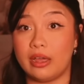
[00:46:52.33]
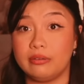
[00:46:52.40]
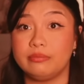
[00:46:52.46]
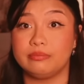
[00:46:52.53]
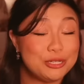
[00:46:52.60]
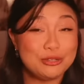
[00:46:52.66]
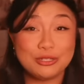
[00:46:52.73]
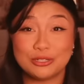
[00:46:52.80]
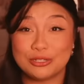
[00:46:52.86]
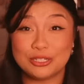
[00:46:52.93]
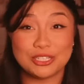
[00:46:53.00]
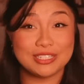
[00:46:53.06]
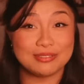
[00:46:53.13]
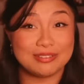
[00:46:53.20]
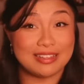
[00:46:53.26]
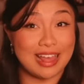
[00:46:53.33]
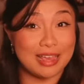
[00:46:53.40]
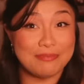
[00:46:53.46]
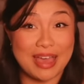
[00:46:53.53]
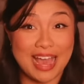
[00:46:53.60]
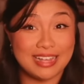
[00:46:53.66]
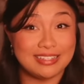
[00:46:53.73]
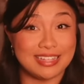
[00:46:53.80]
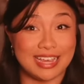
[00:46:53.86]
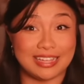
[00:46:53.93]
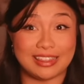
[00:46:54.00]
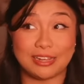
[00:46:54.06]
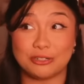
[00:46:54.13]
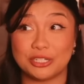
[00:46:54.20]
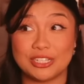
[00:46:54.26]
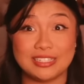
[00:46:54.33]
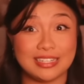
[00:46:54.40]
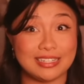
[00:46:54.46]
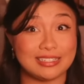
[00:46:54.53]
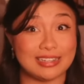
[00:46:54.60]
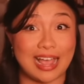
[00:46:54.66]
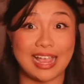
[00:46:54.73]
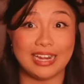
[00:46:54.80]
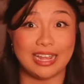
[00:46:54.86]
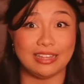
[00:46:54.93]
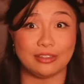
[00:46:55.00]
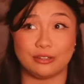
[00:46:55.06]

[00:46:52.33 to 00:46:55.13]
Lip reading: Part twos are just climactic. They're just exciting.